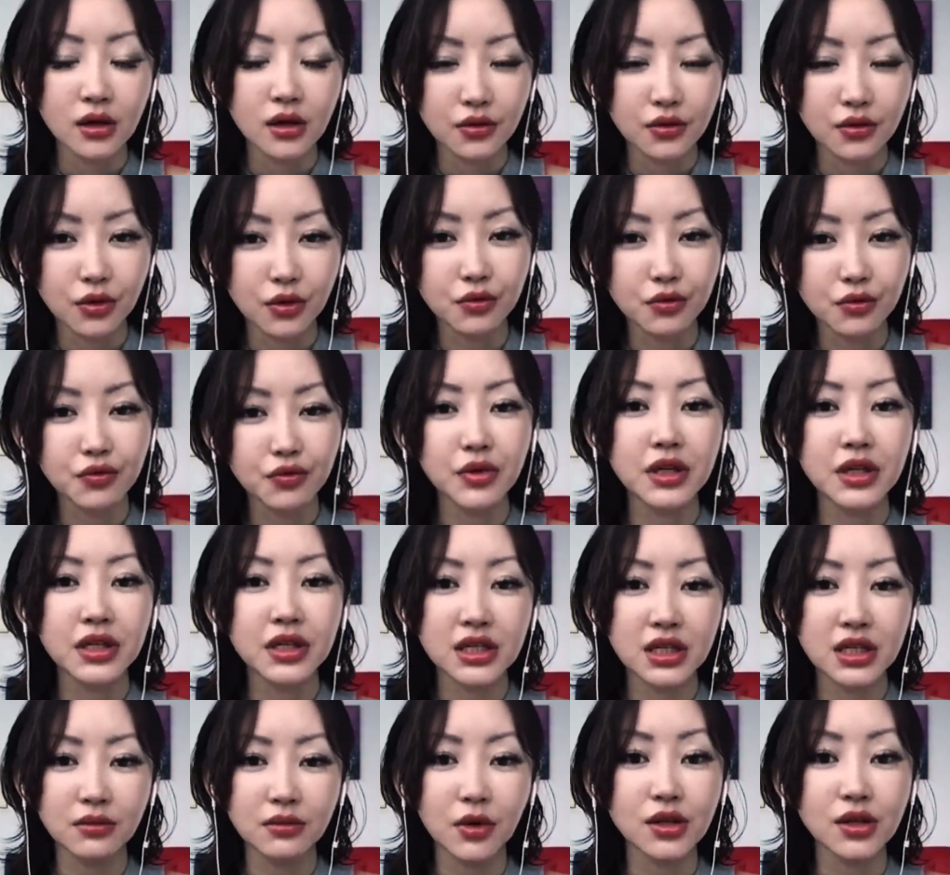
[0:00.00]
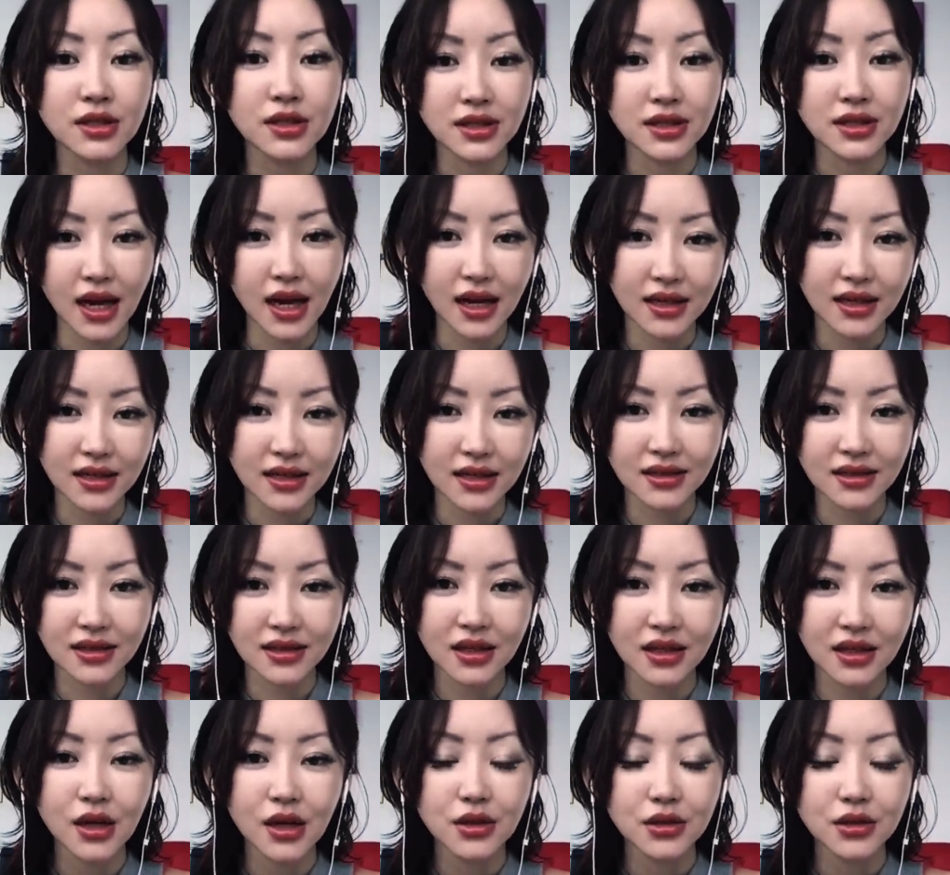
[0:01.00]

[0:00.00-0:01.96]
the regime assigns.